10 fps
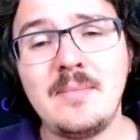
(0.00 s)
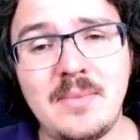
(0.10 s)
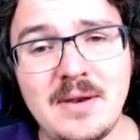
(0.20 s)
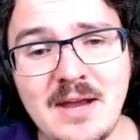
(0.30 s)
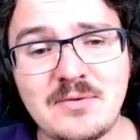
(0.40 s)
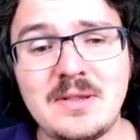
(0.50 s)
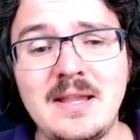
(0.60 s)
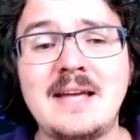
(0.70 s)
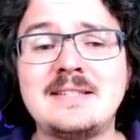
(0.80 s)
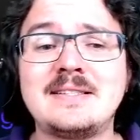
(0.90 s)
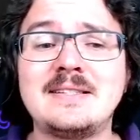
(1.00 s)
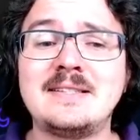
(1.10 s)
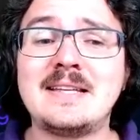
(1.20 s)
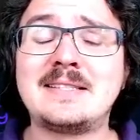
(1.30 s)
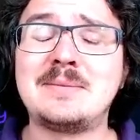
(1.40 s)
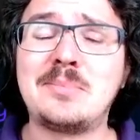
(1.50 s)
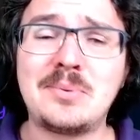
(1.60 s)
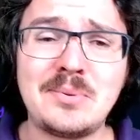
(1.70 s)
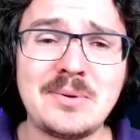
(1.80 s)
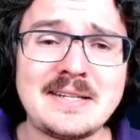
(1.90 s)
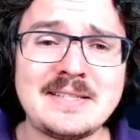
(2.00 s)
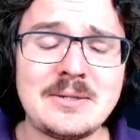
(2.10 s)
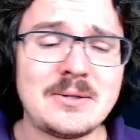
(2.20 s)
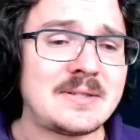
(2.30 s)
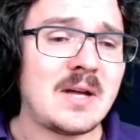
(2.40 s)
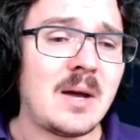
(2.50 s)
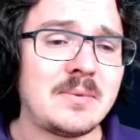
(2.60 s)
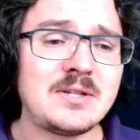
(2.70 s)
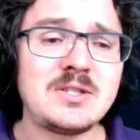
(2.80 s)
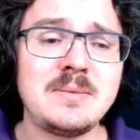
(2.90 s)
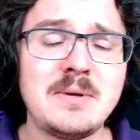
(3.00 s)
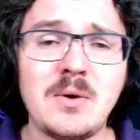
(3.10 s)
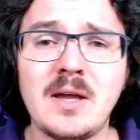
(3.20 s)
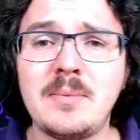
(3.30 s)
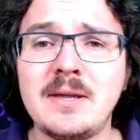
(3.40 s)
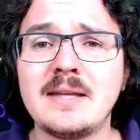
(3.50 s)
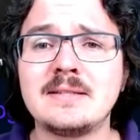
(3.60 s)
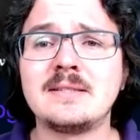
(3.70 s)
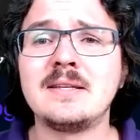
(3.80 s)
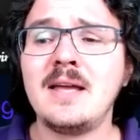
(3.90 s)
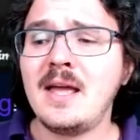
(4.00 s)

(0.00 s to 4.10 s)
But nevertheless, that's some pretty serious competition to be going up against.